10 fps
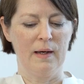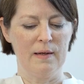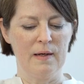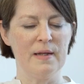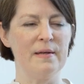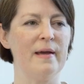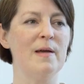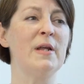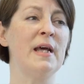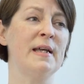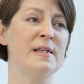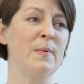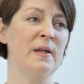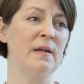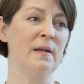And M&A has
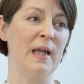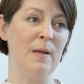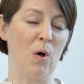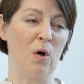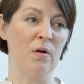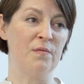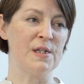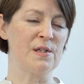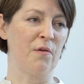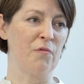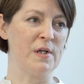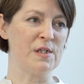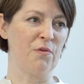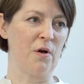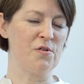been a key part of
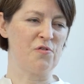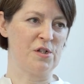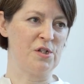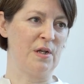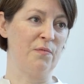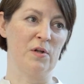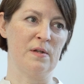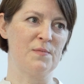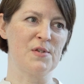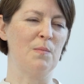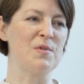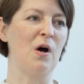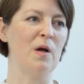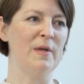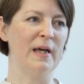discoverIE's growth strategy for some
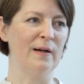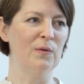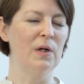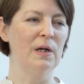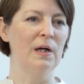time now.